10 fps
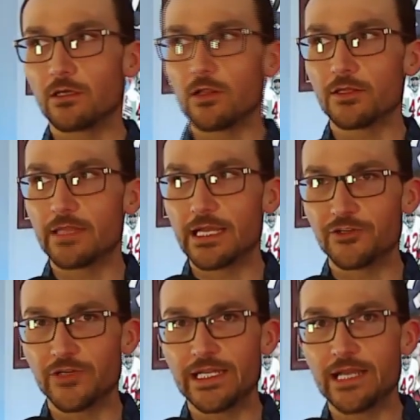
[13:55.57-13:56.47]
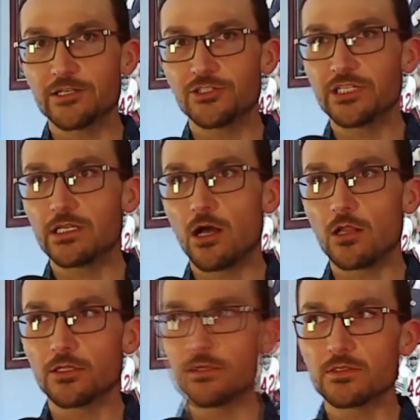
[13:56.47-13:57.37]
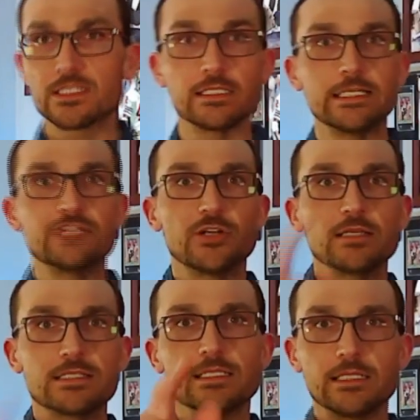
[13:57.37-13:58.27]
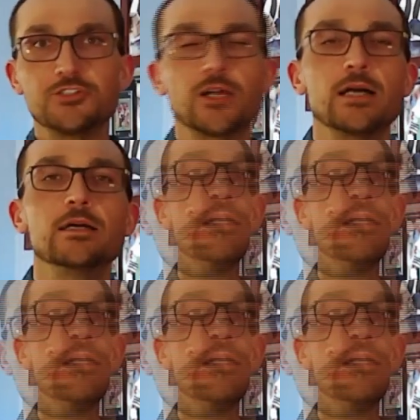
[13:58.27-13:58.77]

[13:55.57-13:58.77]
All of that green energy and all of those. Solyndra.